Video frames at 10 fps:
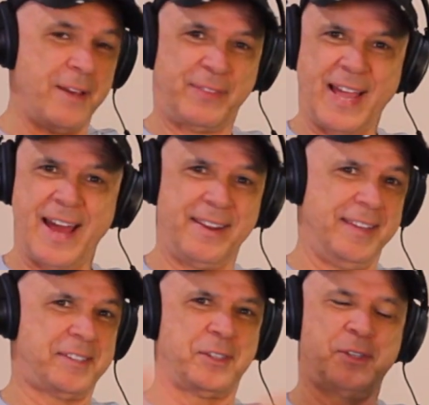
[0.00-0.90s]
left out of
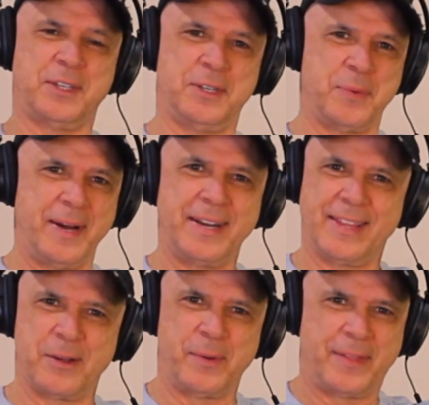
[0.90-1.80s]
this, because you could do
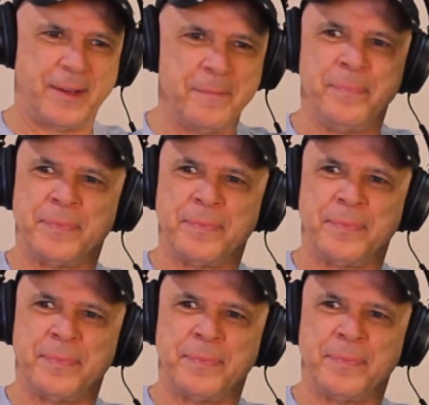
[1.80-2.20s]
anything with it,